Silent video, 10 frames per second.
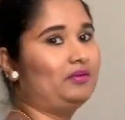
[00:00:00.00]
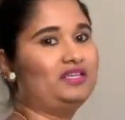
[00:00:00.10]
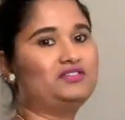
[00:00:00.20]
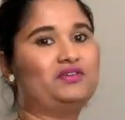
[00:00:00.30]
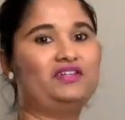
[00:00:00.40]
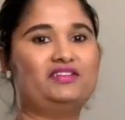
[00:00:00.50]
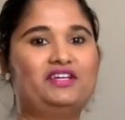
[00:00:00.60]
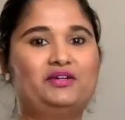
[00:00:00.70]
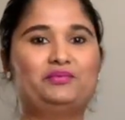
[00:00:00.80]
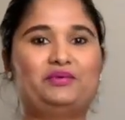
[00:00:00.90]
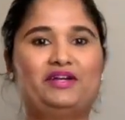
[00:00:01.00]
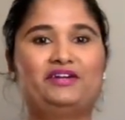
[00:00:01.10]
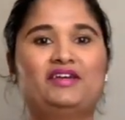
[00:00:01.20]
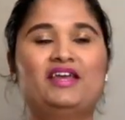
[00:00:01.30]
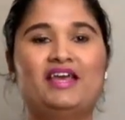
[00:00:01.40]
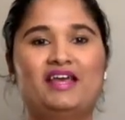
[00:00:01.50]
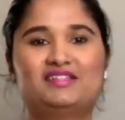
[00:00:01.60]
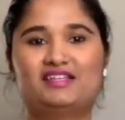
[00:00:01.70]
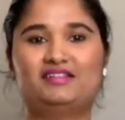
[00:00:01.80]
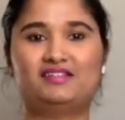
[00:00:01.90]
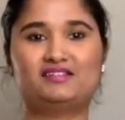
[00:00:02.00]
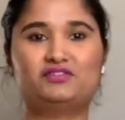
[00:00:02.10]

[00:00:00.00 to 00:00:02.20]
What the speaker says: piece right there where it's like this